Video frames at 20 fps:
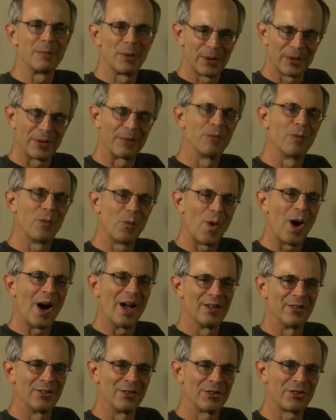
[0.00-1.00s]
more than
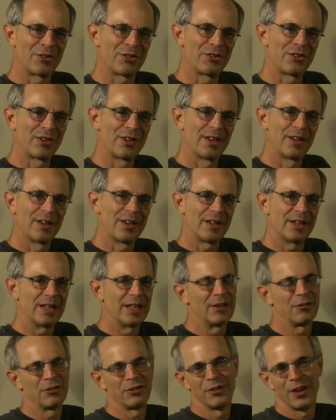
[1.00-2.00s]
once,
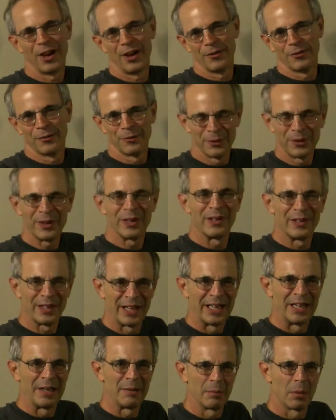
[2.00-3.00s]
it's not real
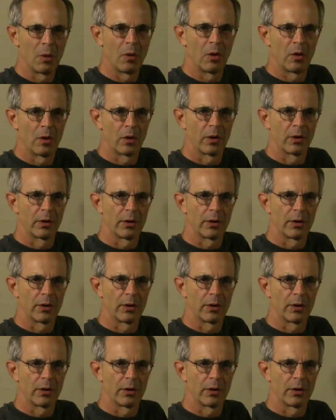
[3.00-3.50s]
anymore.